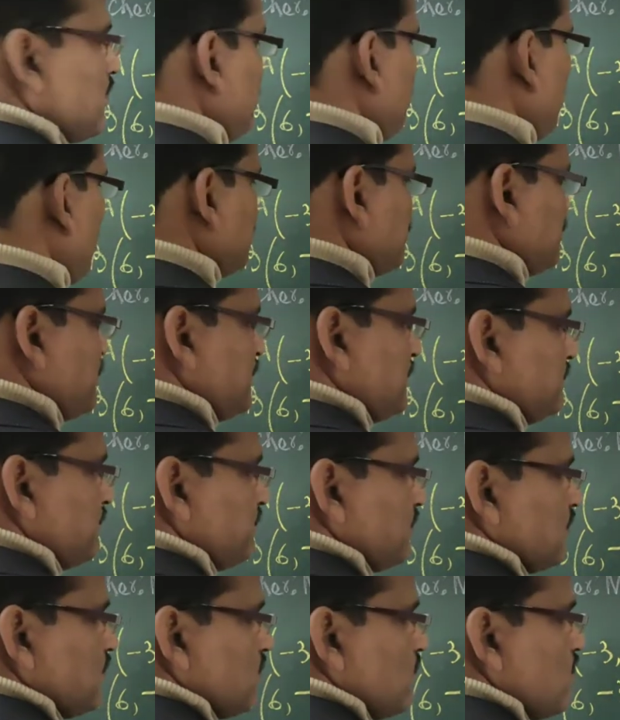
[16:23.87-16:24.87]
positive,
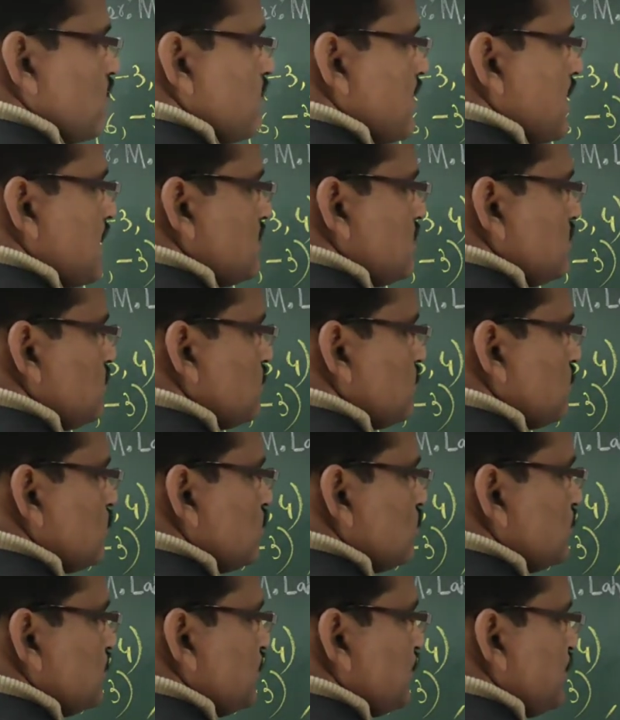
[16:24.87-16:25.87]
1
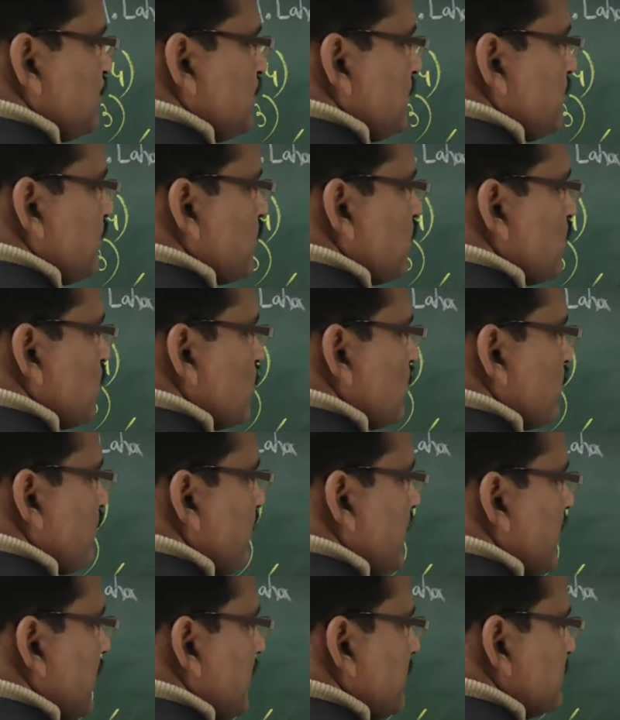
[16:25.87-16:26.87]
2 3 4
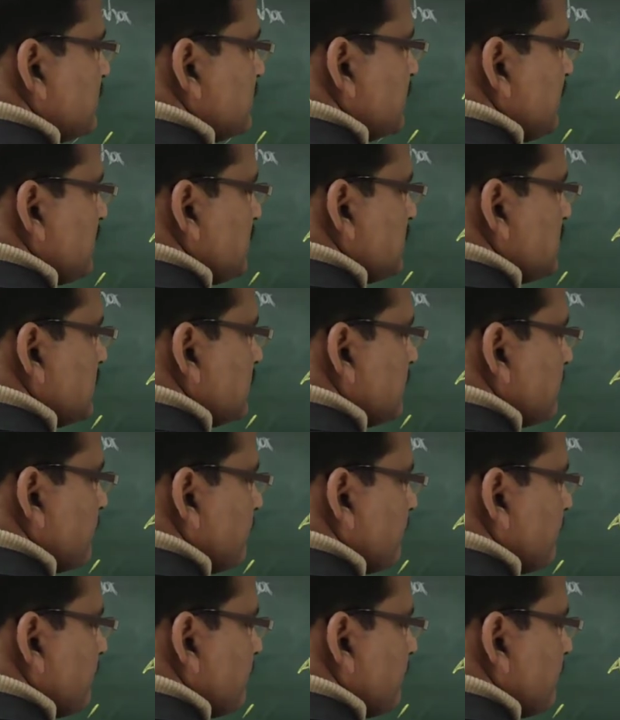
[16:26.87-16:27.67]
5 6,